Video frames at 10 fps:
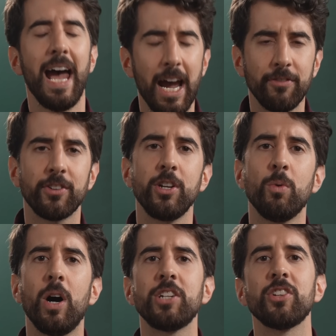after you
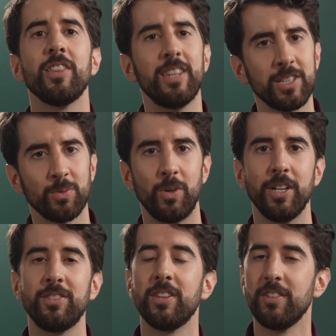watch this
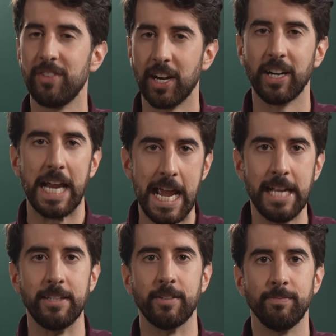one to the very
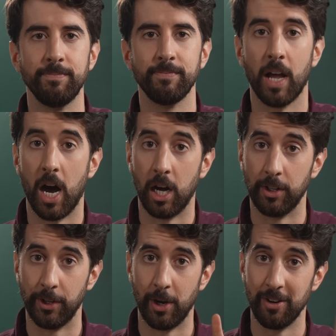end.
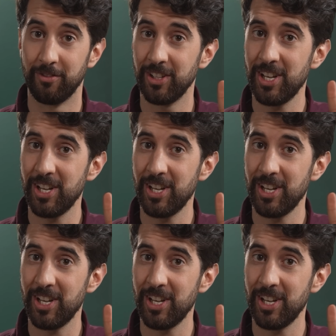I'll know if you